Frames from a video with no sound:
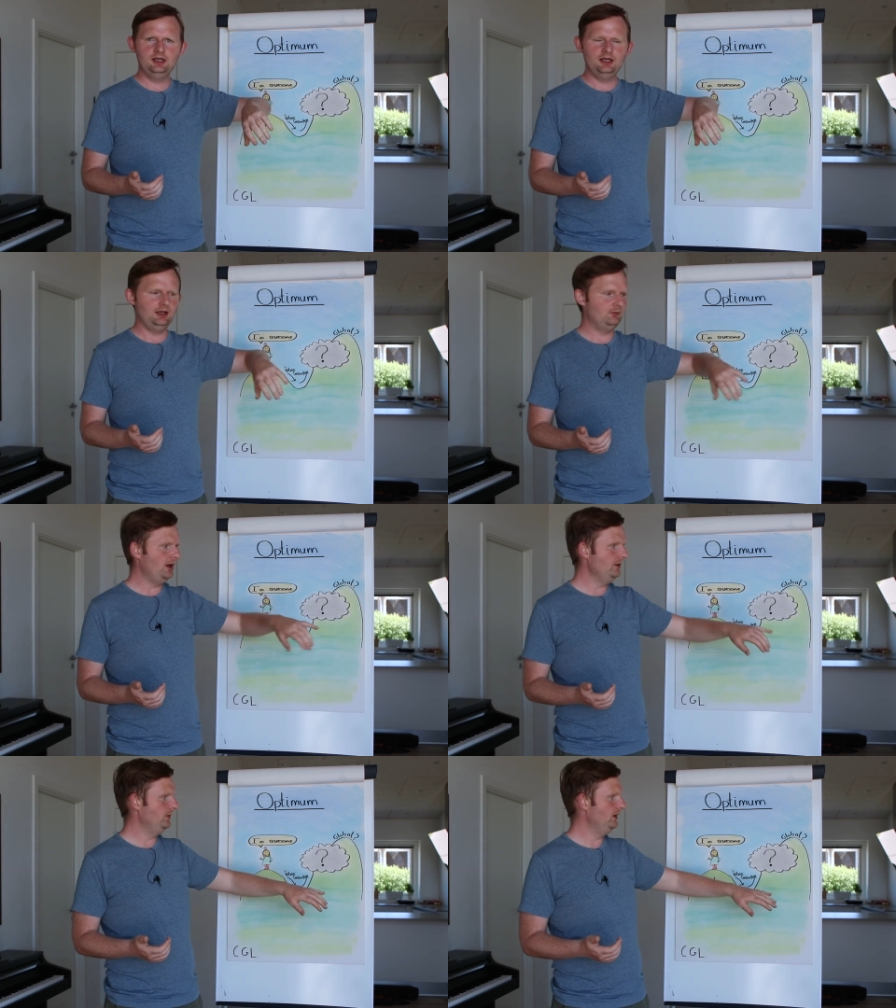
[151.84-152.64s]
it
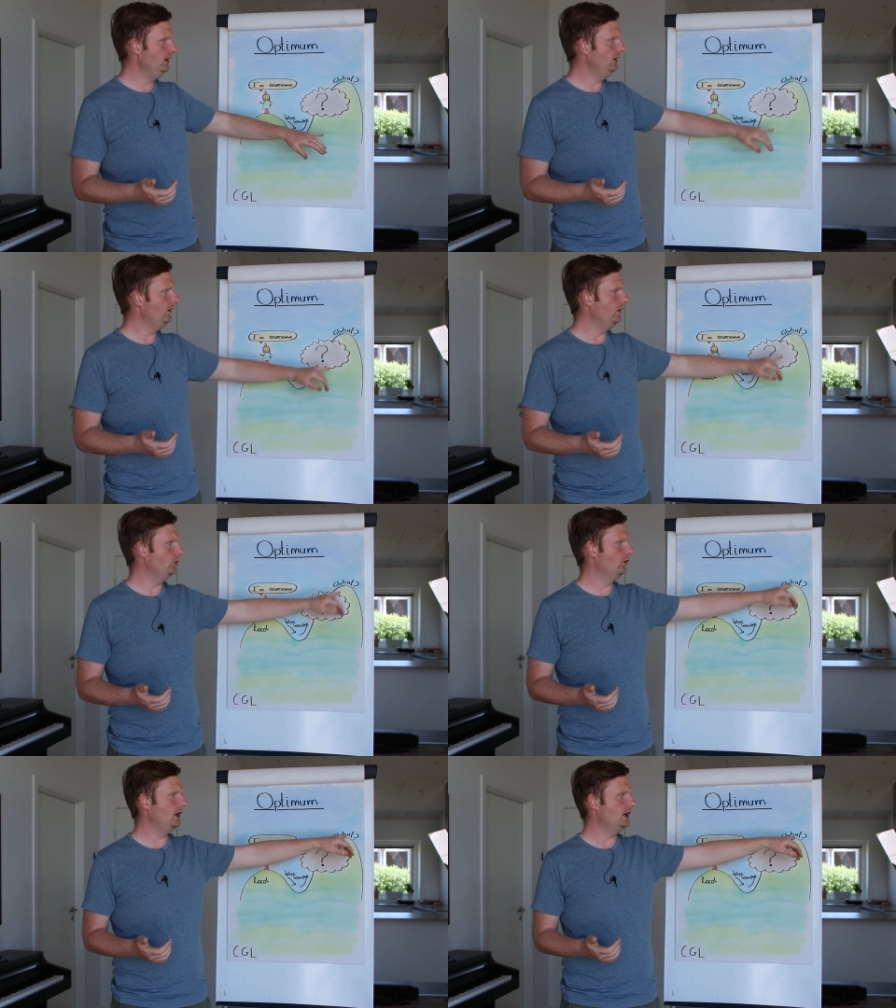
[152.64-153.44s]
might be that we
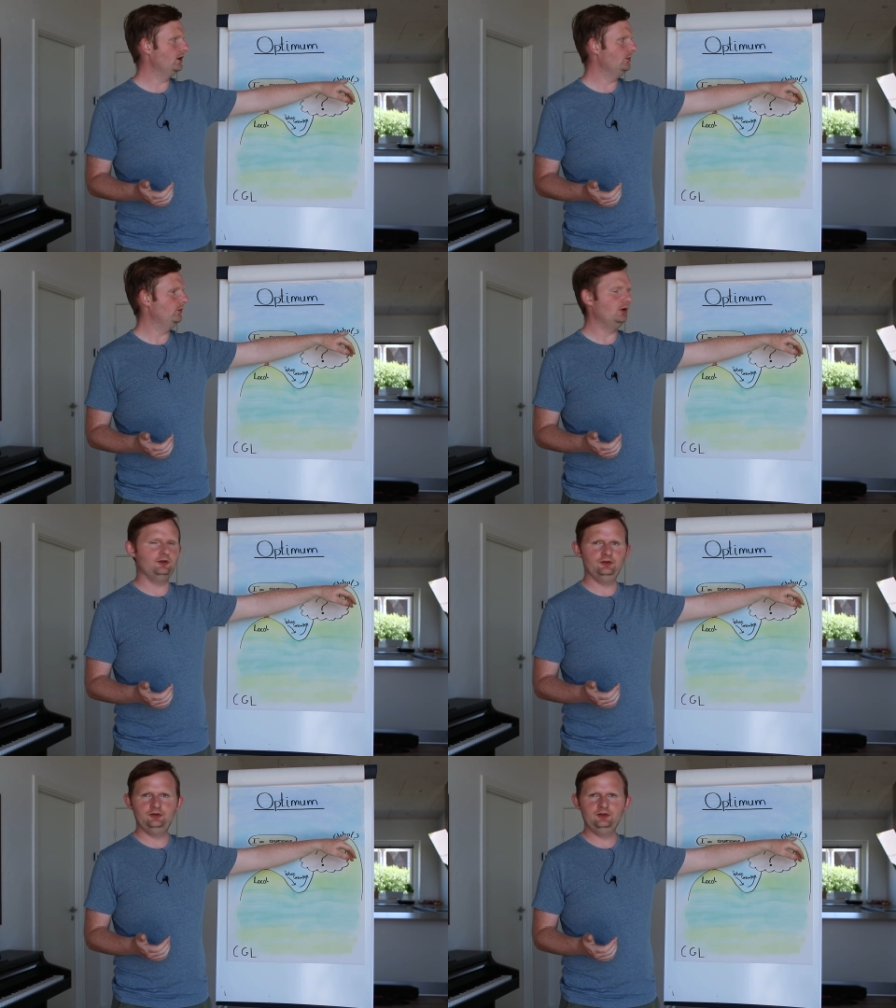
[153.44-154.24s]
start up
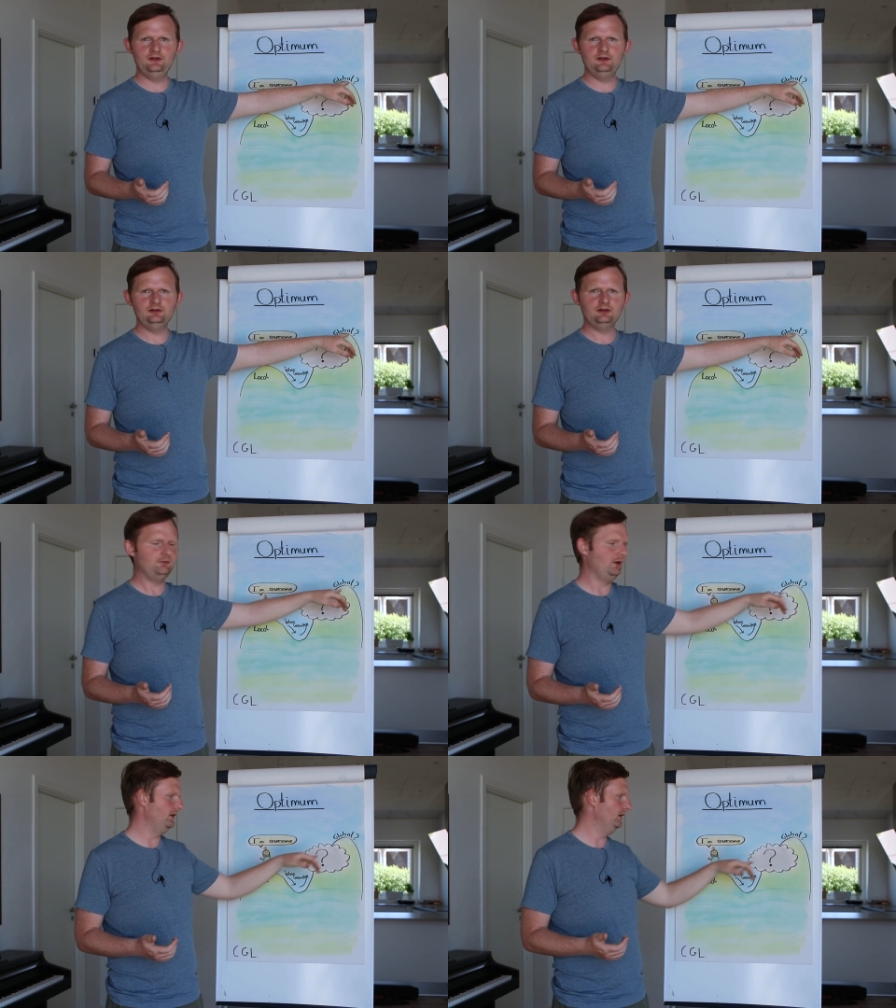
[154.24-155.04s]
on this hilltop
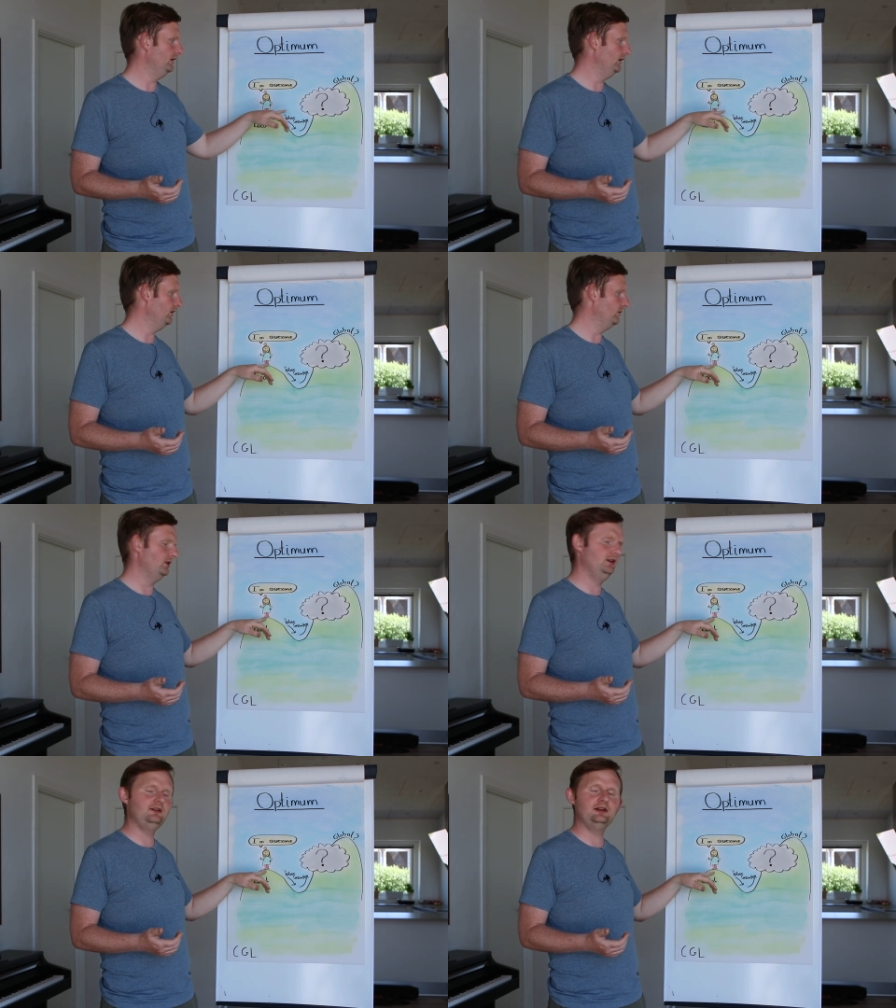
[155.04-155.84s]
and then end up in
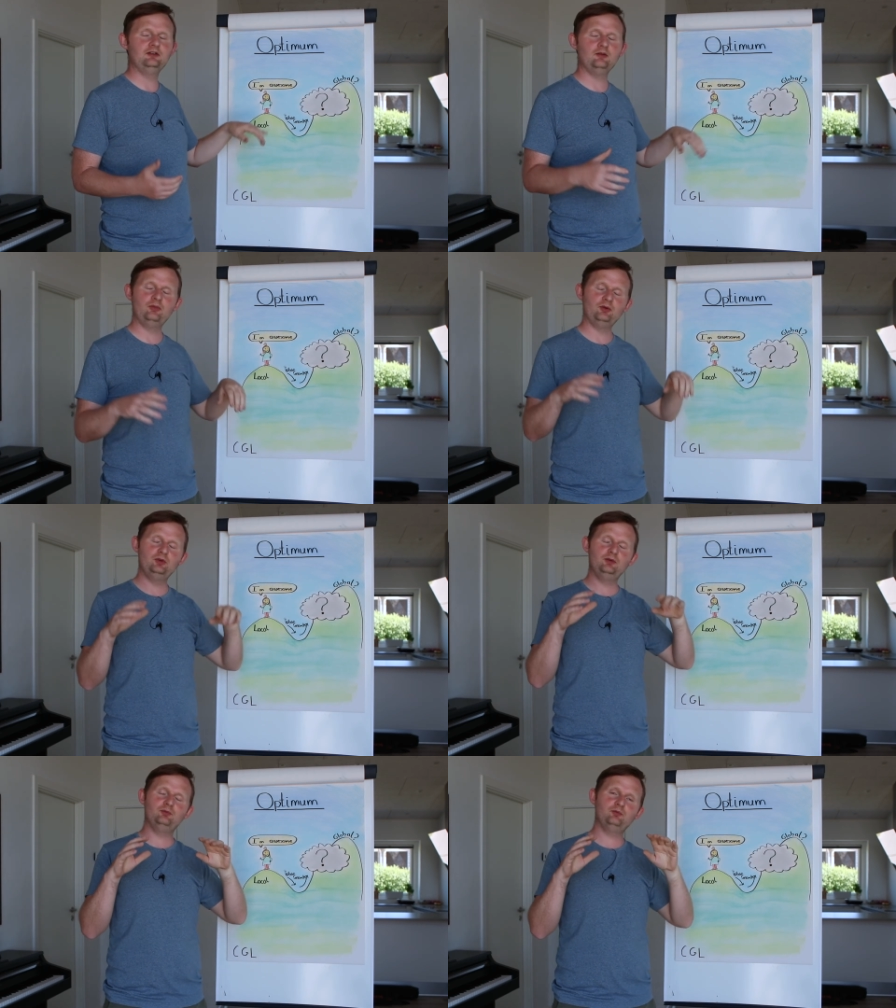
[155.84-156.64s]
this hilltop, but
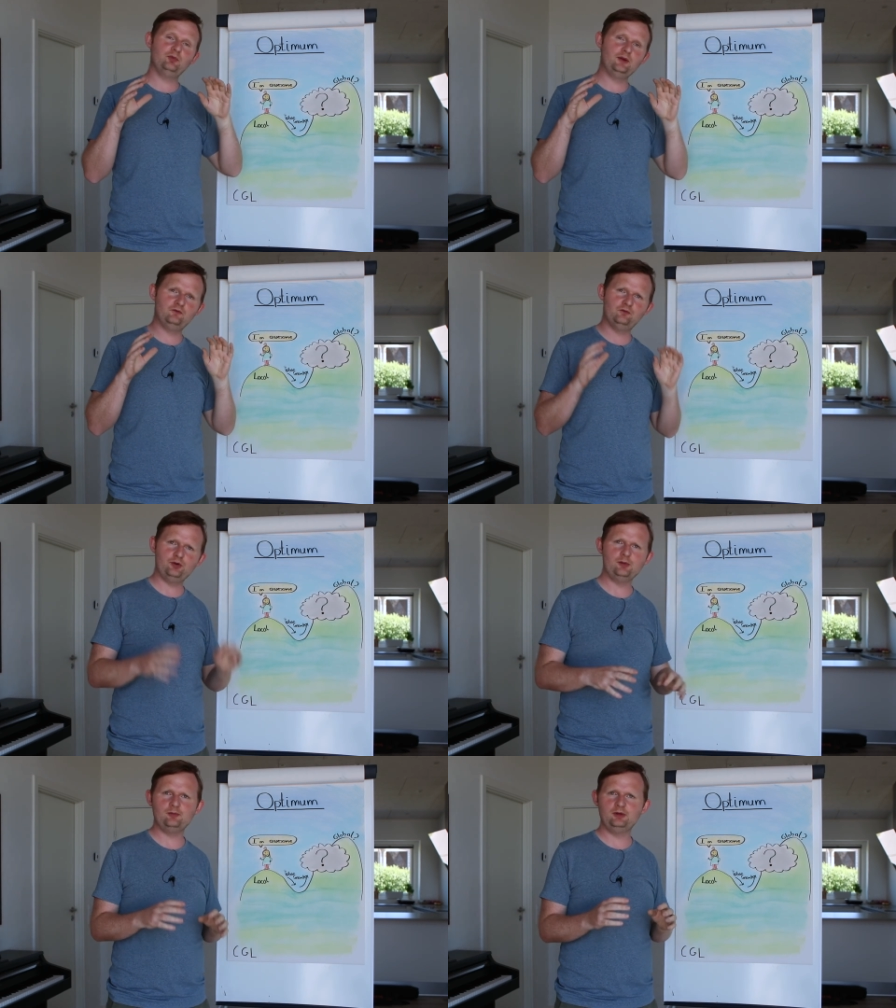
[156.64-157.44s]
we have
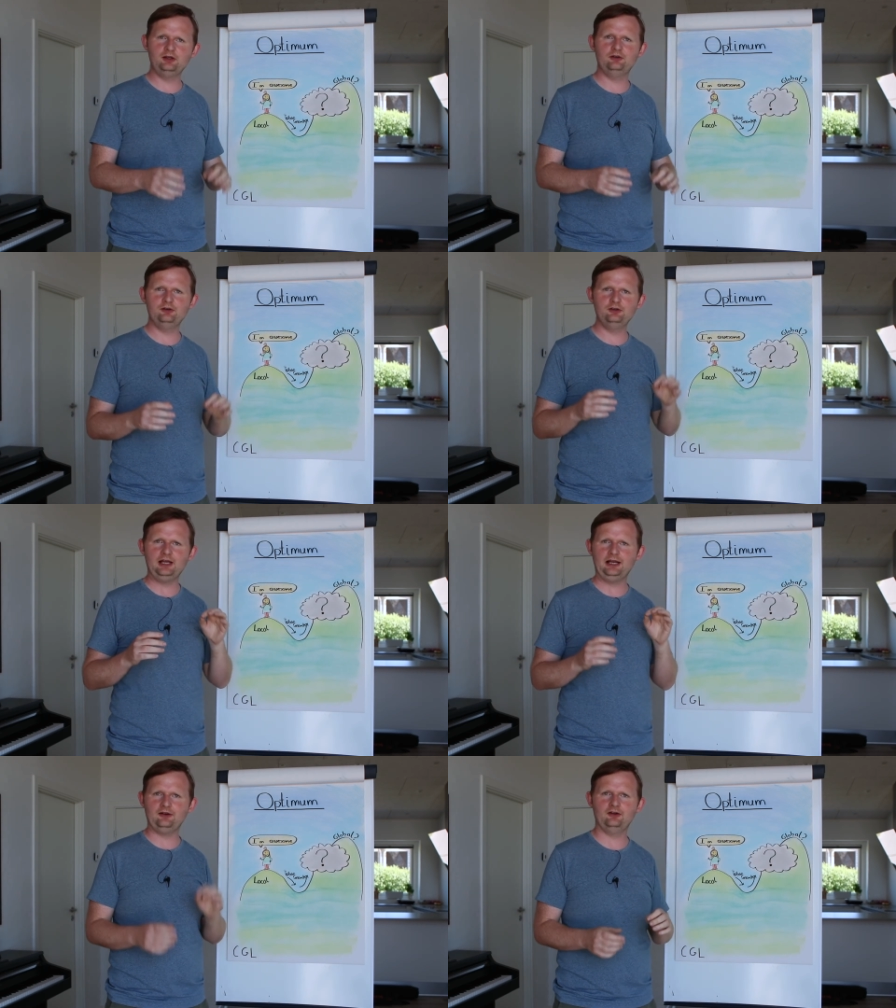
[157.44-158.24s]
probably learned
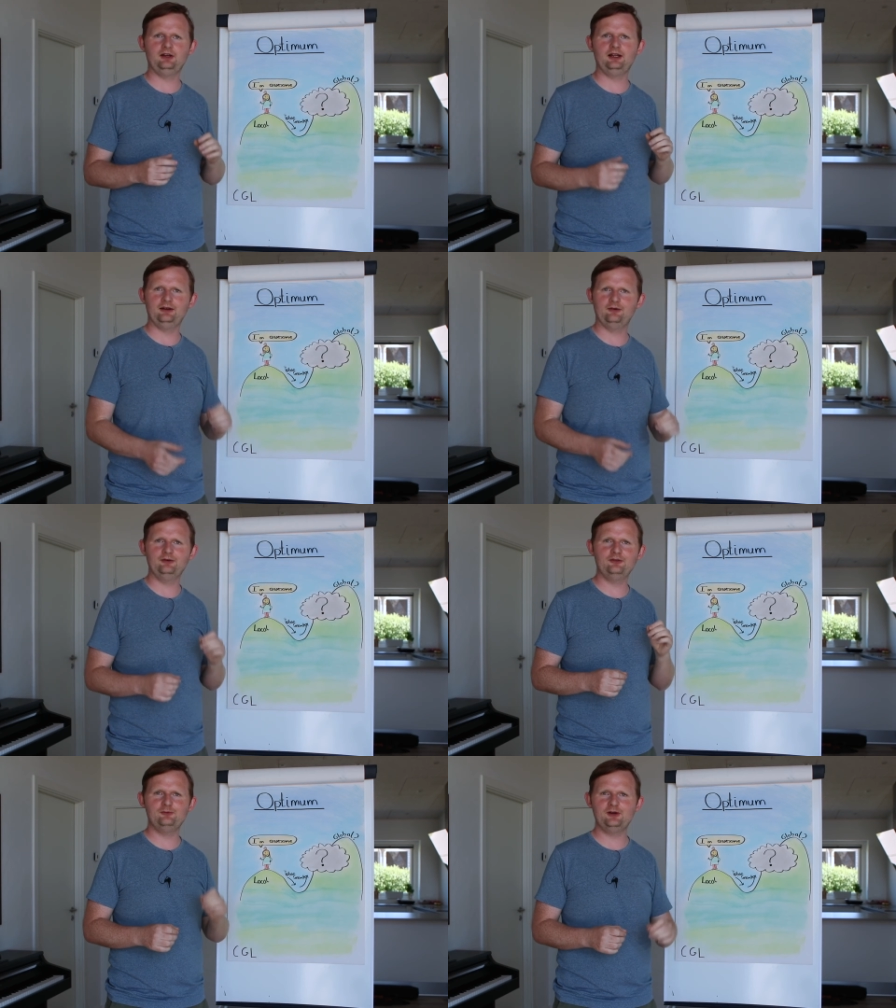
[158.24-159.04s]
a lot
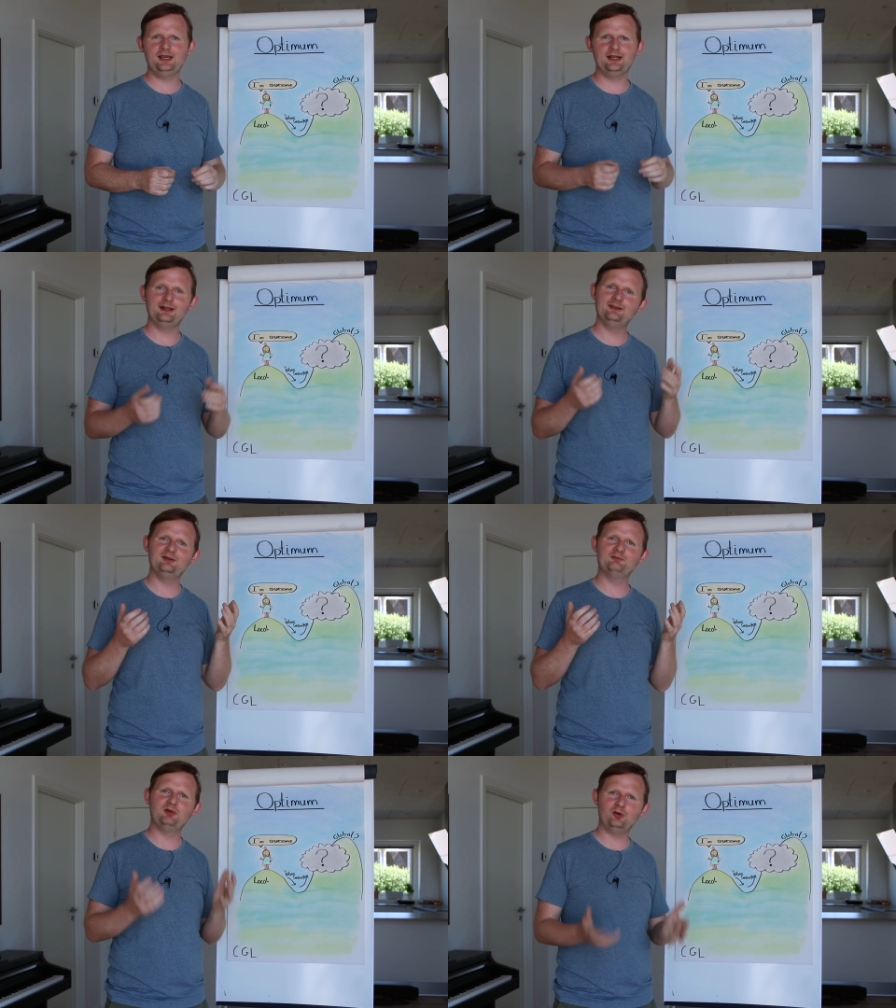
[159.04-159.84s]
along the way, and that's the
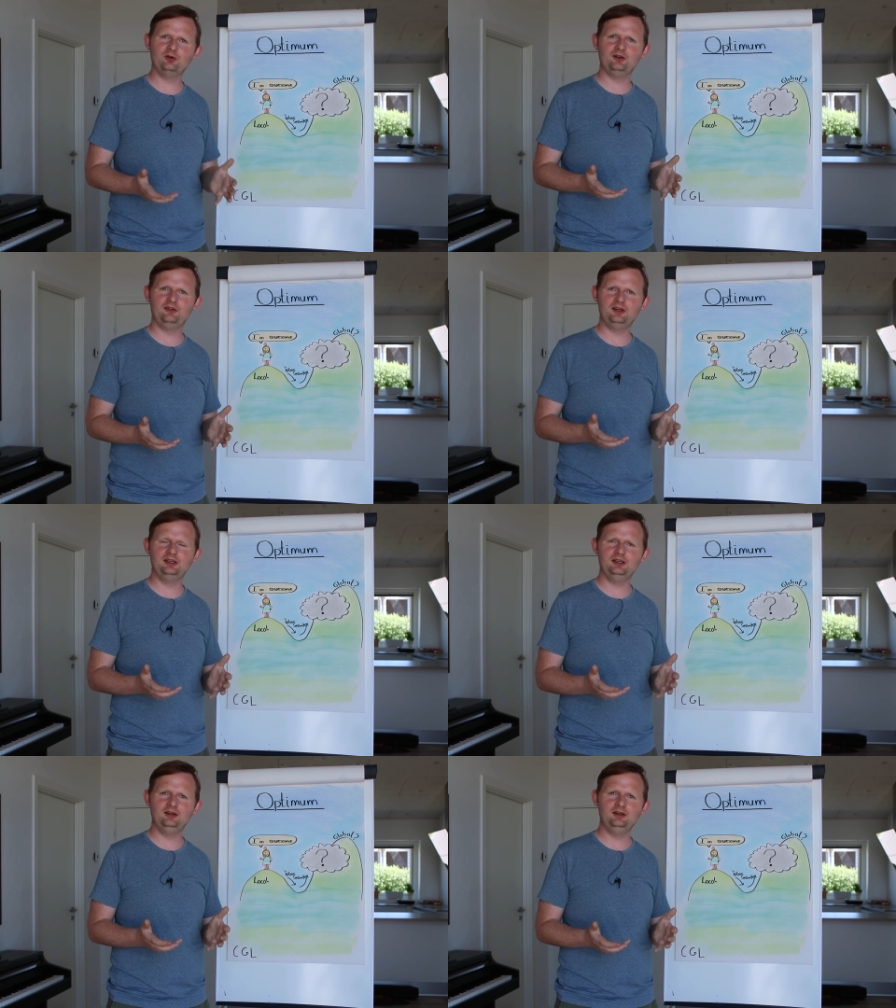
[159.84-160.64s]
important thing
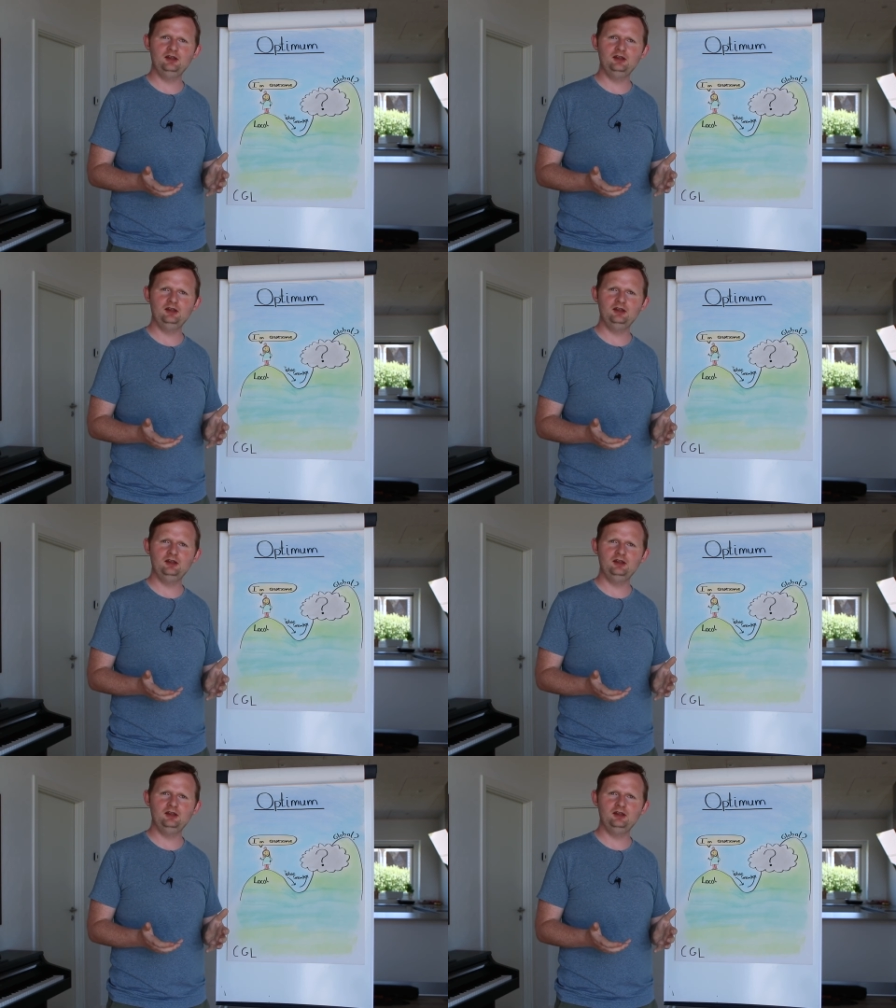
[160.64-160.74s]
here.